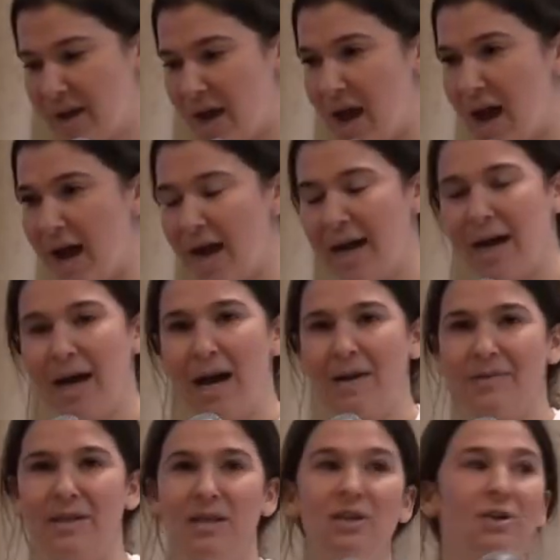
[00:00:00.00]
uh,
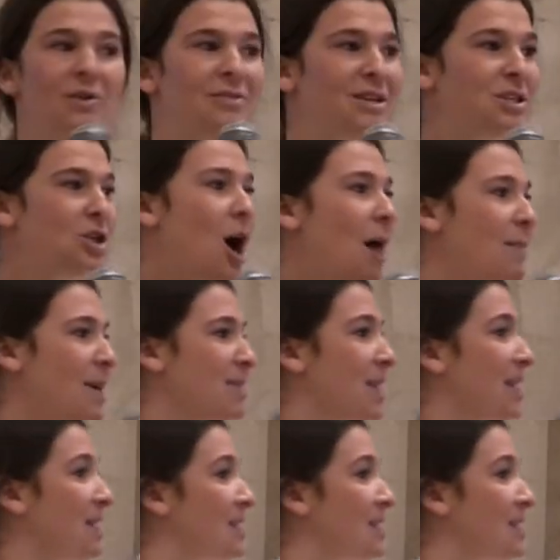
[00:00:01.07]
you know, the topic that